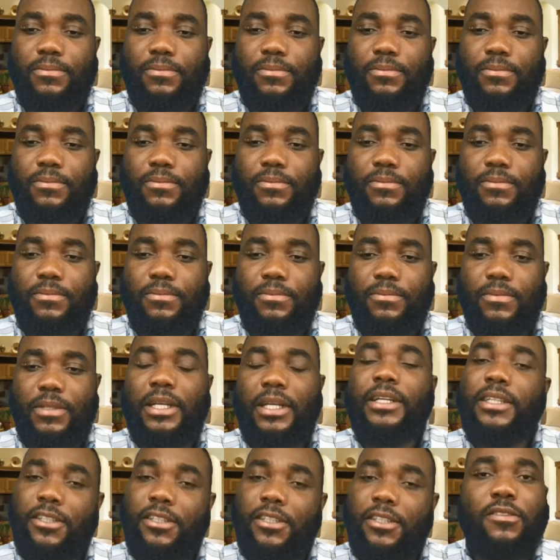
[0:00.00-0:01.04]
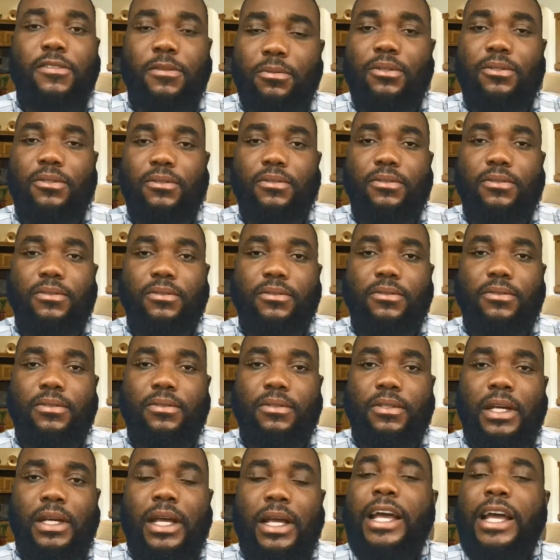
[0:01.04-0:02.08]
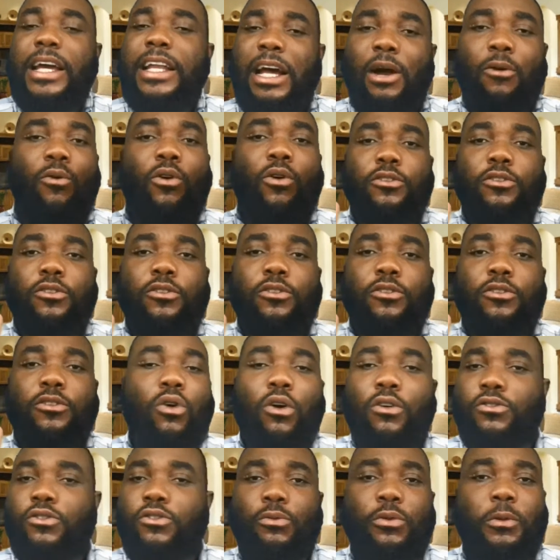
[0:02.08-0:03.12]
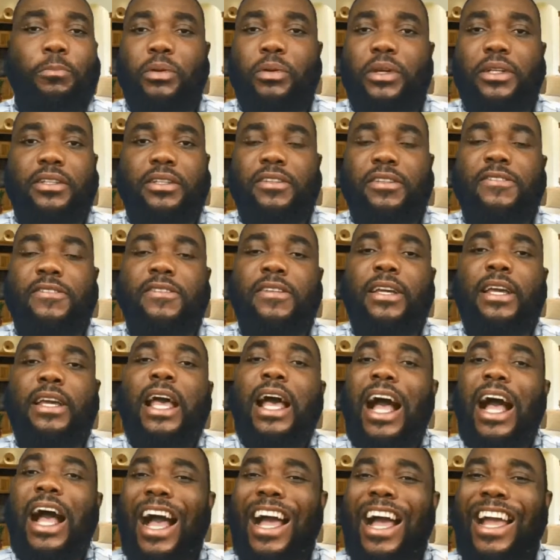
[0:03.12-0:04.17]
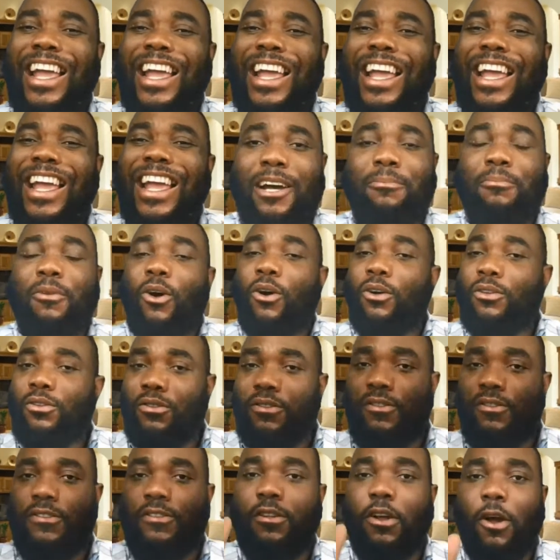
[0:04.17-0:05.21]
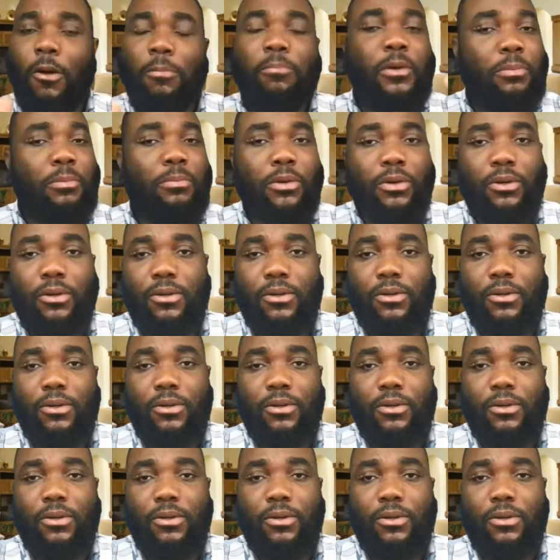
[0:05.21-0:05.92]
It is possible. And I want you to also repeat this. Say, I am unstoppable.